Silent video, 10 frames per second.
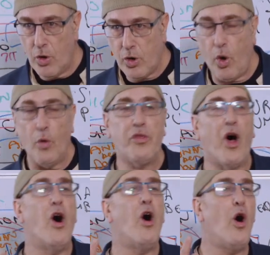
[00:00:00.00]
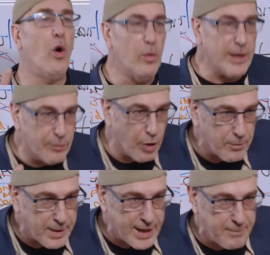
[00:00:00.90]
called the Holy
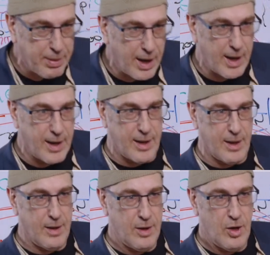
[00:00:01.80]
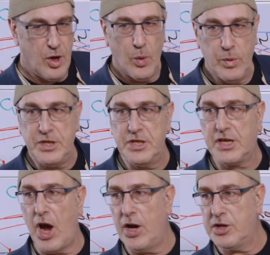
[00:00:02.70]
Roman Empire, which is
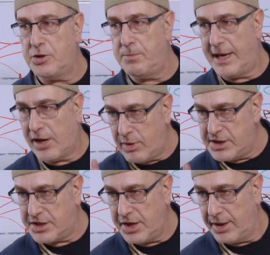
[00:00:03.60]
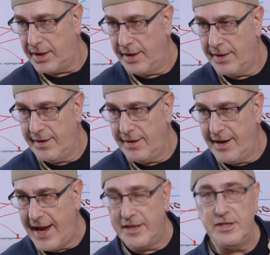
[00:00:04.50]
going to be Christian
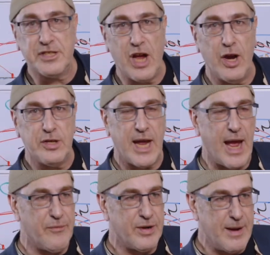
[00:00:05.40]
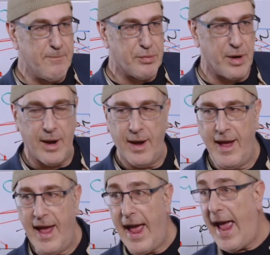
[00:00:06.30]
and is going to have an emperor.
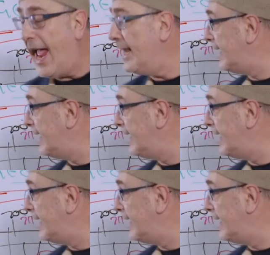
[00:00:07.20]
And